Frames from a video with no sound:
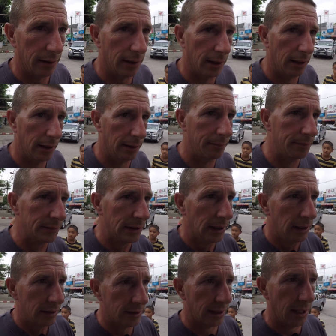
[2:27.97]

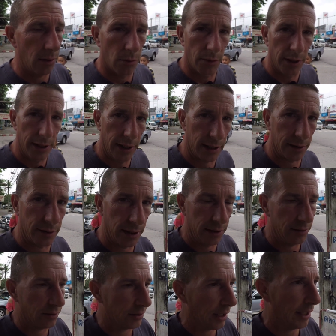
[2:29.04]
to get all the
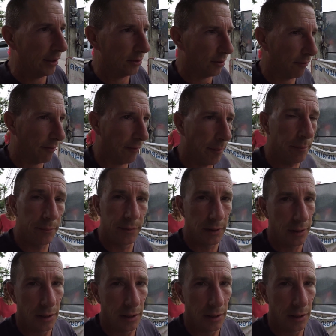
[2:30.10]
nicotine stains off of them.